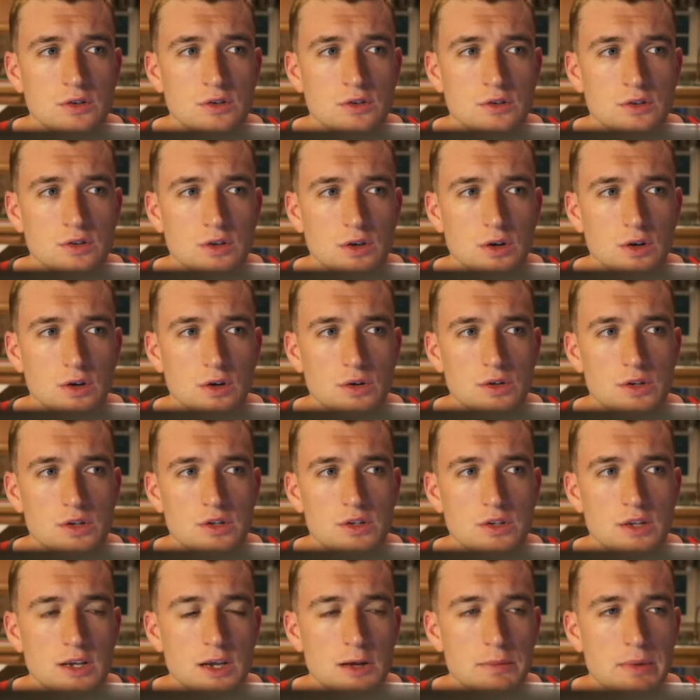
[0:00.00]
So
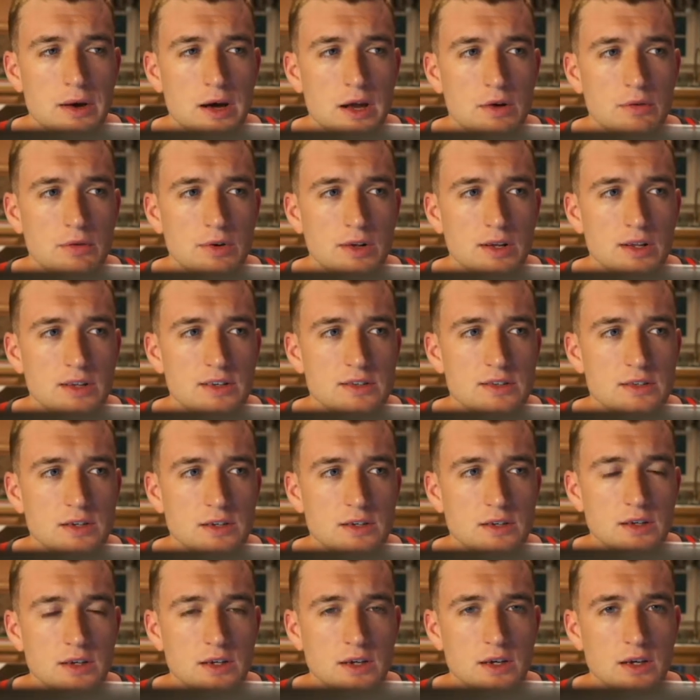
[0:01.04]
just think about it
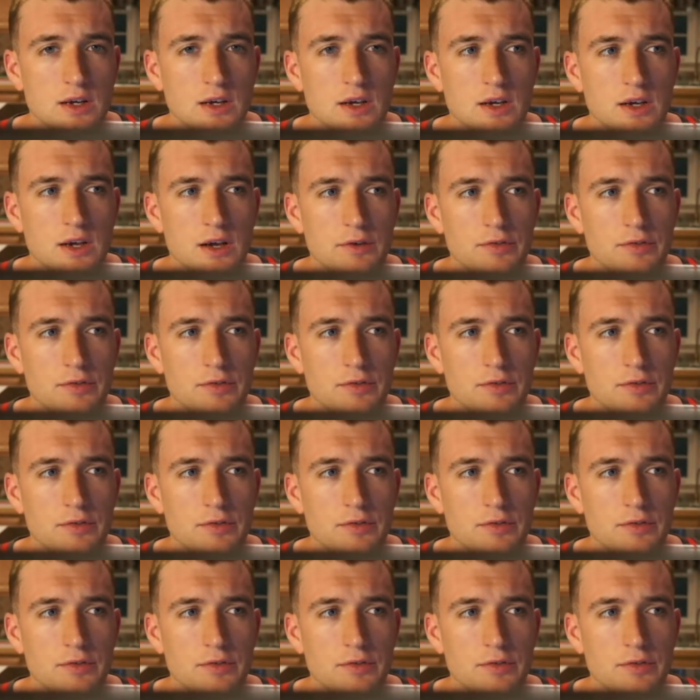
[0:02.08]
realistically.